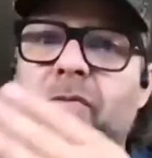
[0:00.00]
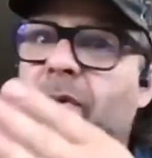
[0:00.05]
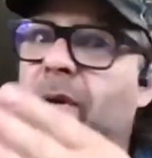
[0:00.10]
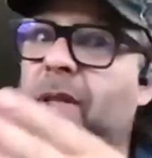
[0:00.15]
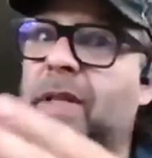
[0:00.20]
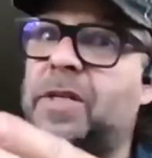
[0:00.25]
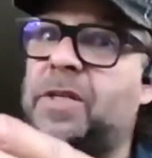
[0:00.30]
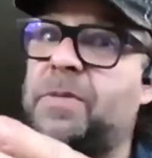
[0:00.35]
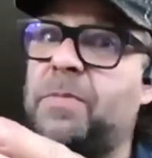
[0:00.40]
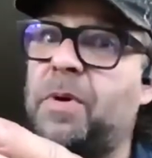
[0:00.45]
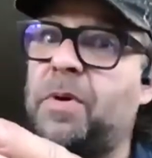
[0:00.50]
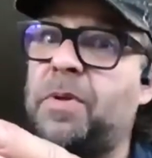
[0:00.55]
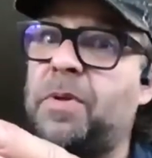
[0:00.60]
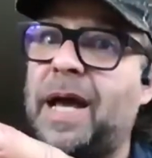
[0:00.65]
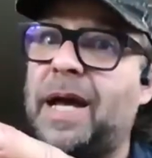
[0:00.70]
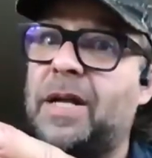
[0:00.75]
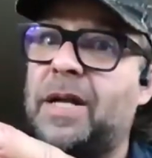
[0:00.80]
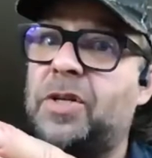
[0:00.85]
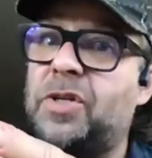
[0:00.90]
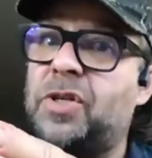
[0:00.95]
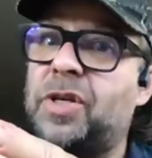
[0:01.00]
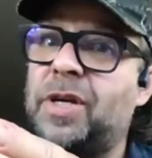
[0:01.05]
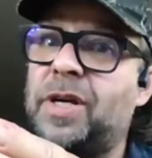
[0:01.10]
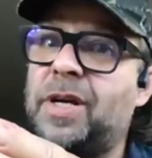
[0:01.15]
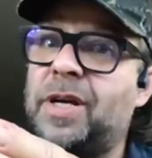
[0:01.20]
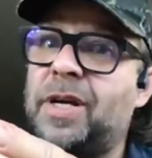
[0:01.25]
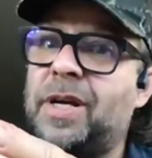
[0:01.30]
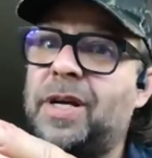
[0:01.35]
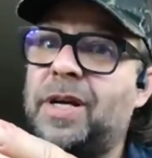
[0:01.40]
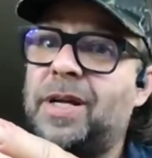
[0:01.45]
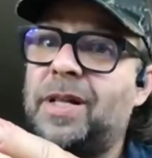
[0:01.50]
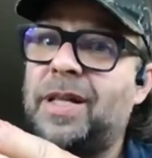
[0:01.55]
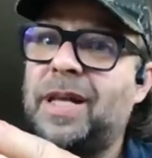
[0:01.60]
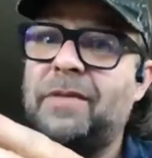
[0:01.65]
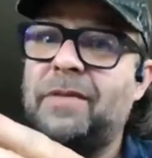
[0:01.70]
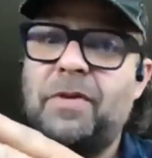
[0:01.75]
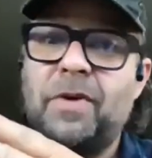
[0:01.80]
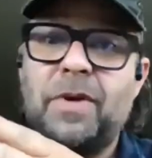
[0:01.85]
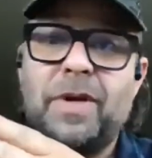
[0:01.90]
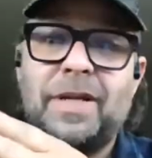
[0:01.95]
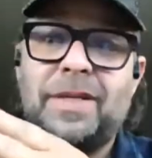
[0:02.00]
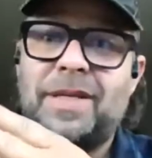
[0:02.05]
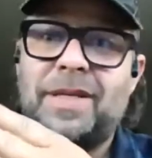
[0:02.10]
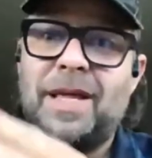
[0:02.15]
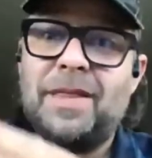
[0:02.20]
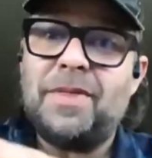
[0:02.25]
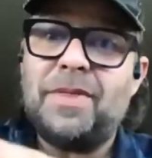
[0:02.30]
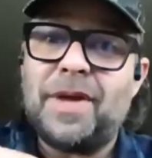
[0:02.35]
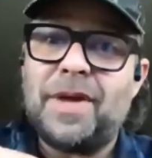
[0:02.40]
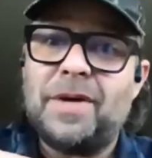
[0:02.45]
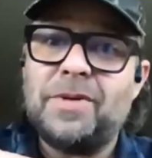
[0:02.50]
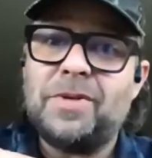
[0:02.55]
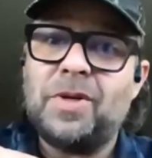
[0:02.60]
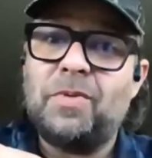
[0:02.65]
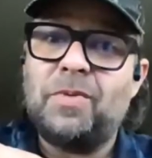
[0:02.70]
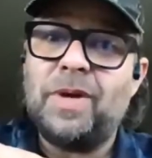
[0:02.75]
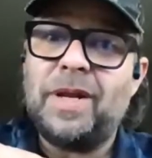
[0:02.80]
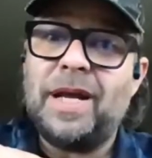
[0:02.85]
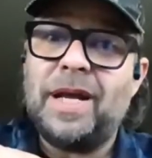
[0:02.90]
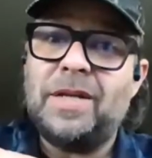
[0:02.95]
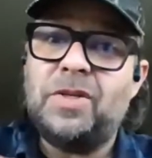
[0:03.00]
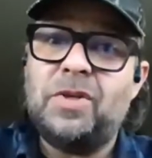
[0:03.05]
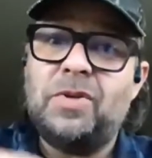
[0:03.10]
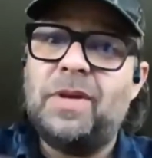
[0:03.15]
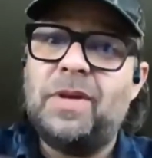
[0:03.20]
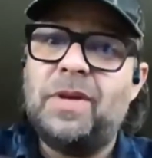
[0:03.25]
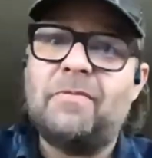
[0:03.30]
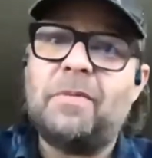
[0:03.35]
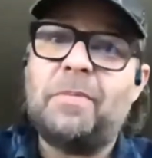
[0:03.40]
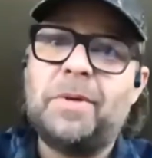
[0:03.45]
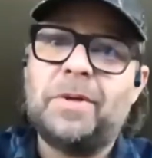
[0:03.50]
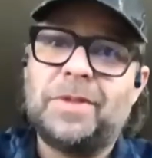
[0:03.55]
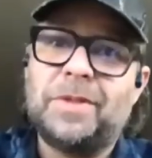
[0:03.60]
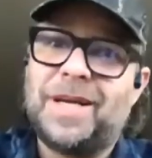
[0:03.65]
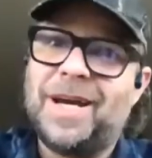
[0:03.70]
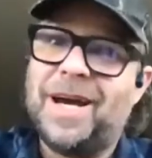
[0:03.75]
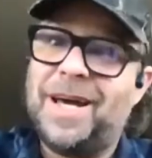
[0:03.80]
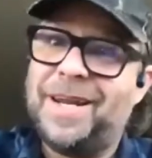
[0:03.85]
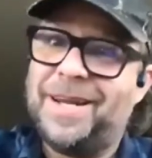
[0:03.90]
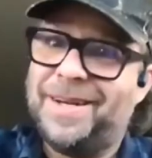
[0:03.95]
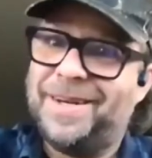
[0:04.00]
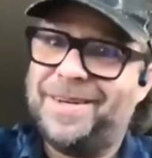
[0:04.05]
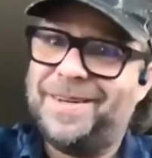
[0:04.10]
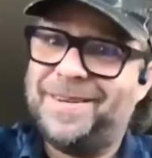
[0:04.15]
really smooth edge, like if you had a 10,000 grit edge, you'd never be able to cut it.